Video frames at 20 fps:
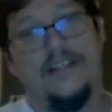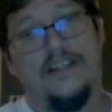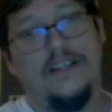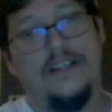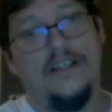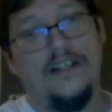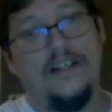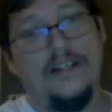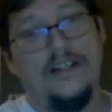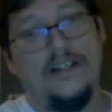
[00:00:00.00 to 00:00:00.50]

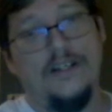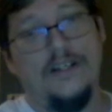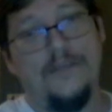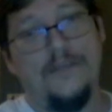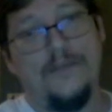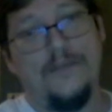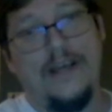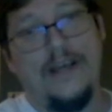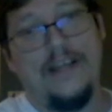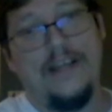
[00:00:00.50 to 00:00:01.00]

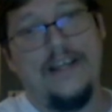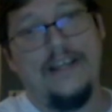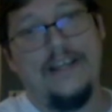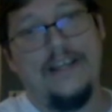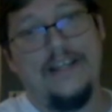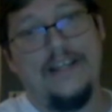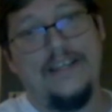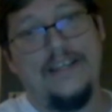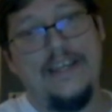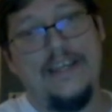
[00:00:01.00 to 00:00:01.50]

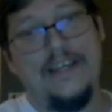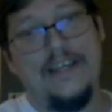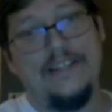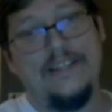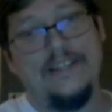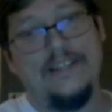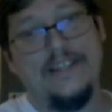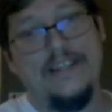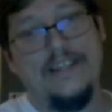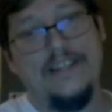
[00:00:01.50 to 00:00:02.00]
I can't
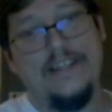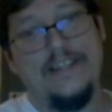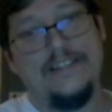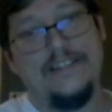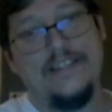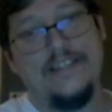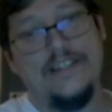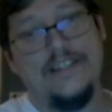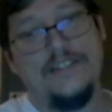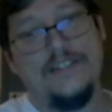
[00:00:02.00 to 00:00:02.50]

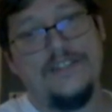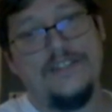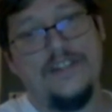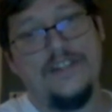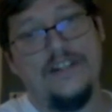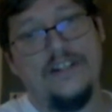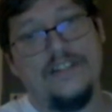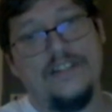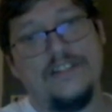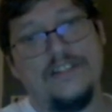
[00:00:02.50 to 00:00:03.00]
take you
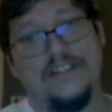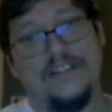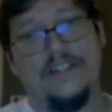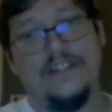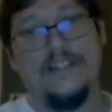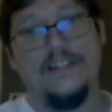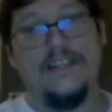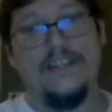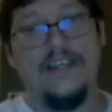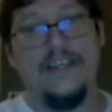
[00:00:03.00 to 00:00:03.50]
seriously.
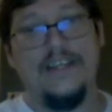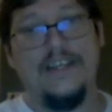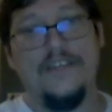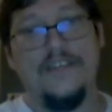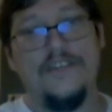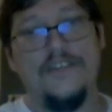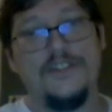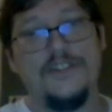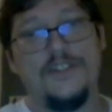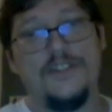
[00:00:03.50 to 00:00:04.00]
And
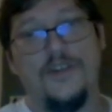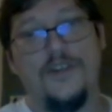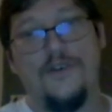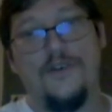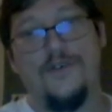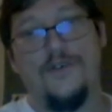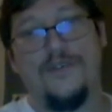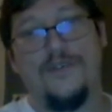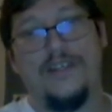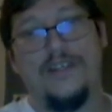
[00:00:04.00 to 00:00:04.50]
this
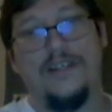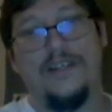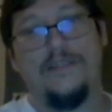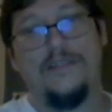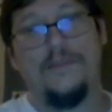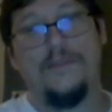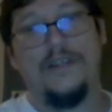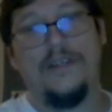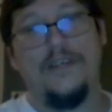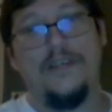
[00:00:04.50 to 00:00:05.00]
show kind of
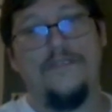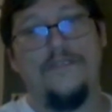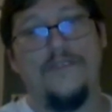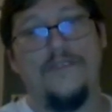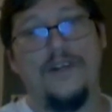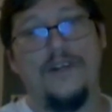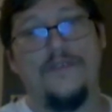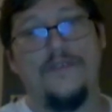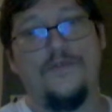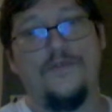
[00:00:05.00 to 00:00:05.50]
became
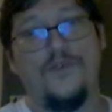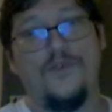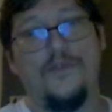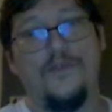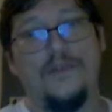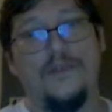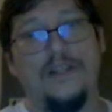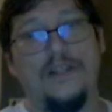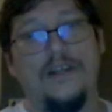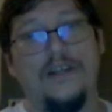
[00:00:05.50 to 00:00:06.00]
very
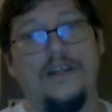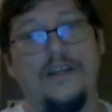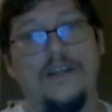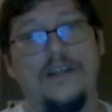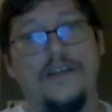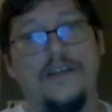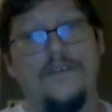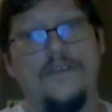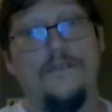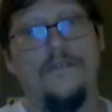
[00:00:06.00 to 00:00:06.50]
formula
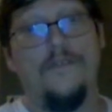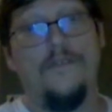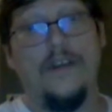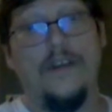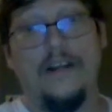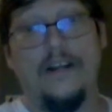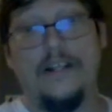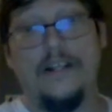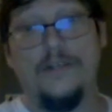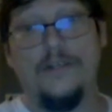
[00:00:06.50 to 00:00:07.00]

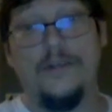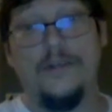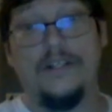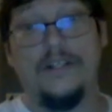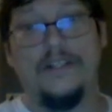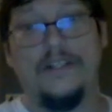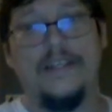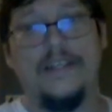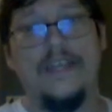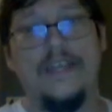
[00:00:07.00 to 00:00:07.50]
very
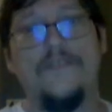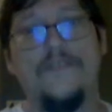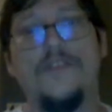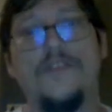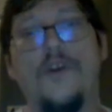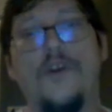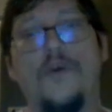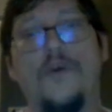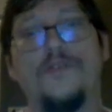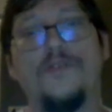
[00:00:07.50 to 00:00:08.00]
quickly, even
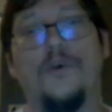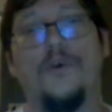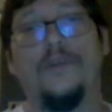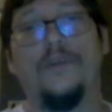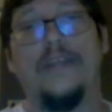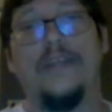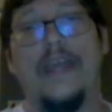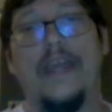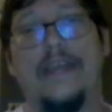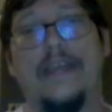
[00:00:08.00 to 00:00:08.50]
though it's
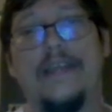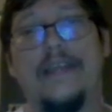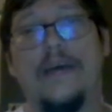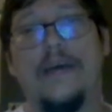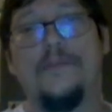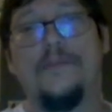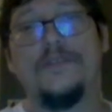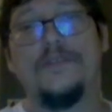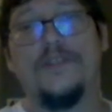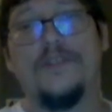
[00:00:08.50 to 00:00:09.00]
only 8
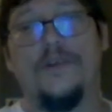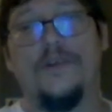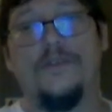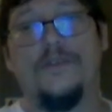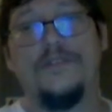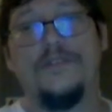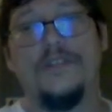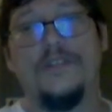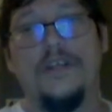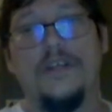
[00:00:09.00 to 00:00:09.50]

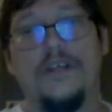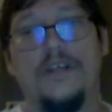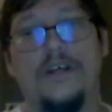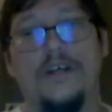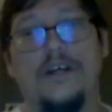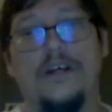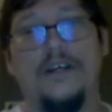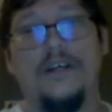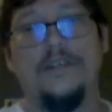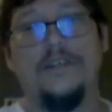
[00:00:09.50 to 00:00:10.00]
episodes,
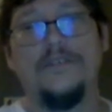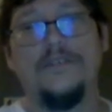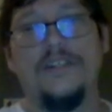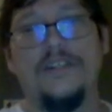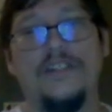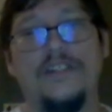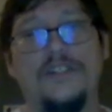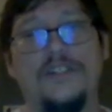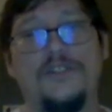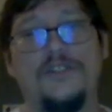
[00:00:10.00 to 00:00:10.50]
and it was on
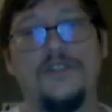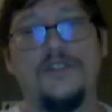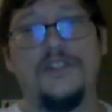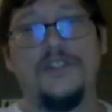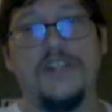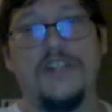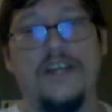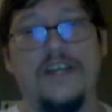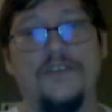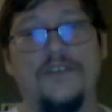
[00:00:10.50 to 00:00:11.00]
History
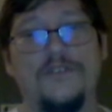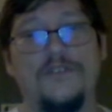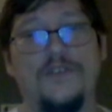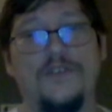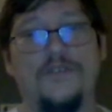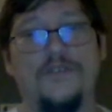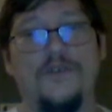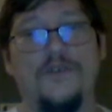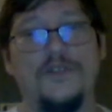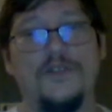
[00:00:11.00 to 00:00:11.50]
Channel. So
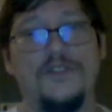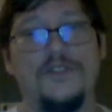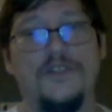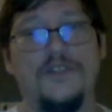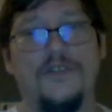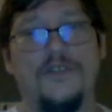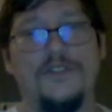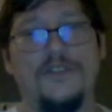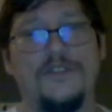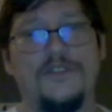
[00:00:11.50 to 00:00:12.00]
of course,
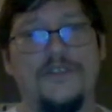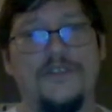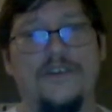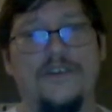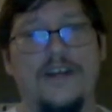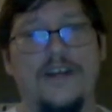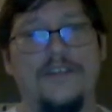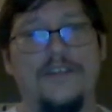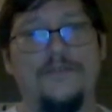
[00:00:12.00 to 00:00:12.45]
history, right?